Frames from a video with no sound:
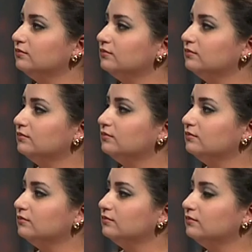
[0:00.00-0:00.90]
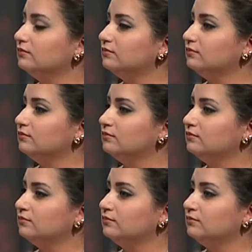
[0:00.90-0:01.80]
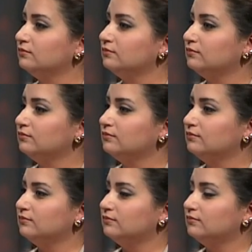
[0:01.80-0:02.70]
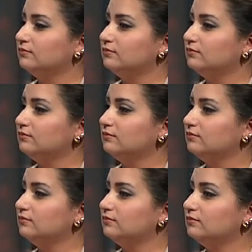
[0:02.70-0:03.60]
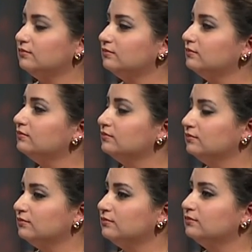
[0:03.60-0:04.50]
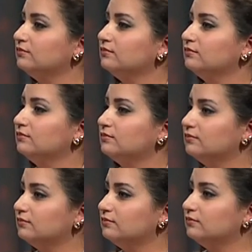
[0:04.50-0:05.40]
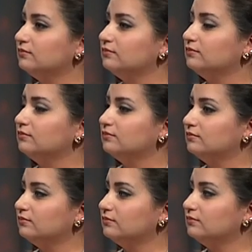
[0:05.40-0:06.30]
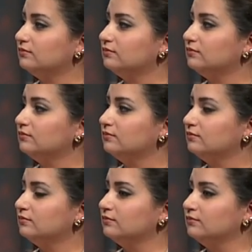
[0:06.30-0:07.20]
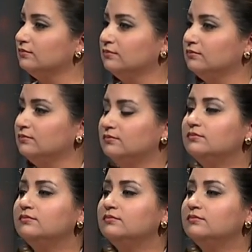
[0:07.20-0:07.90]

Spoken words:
(not speaking)